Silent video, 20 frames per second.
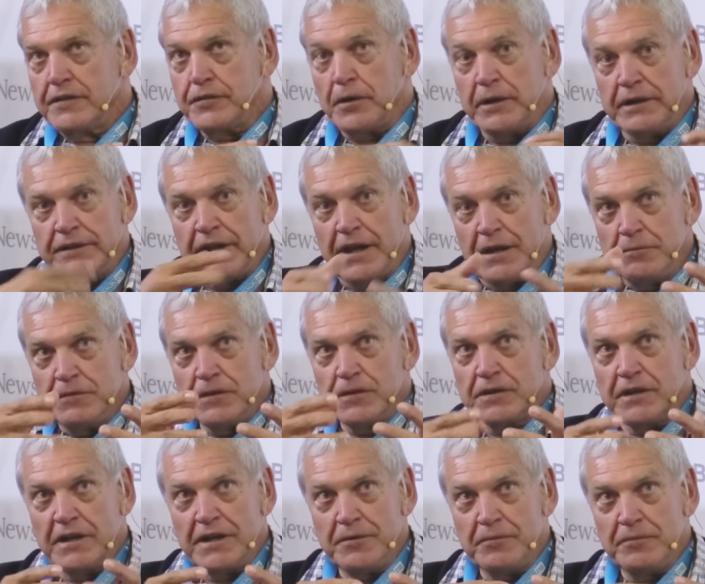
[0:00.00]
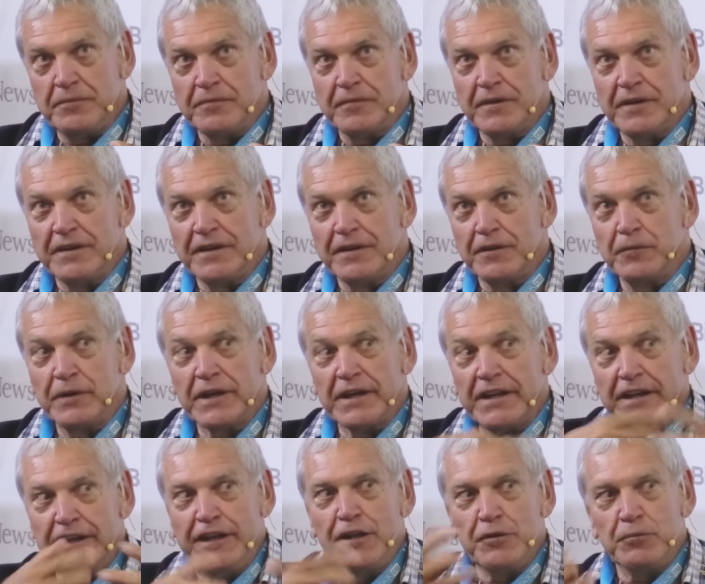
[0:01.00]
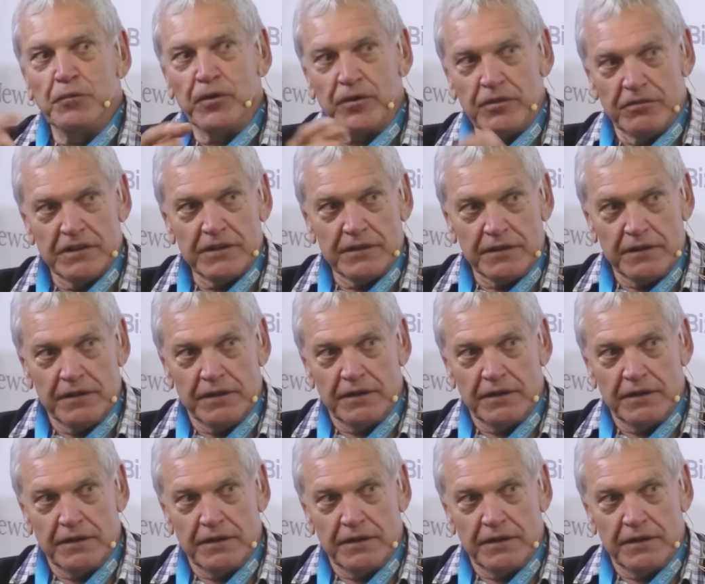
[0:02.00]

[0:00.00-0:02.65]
So in time to come, we're going to need more of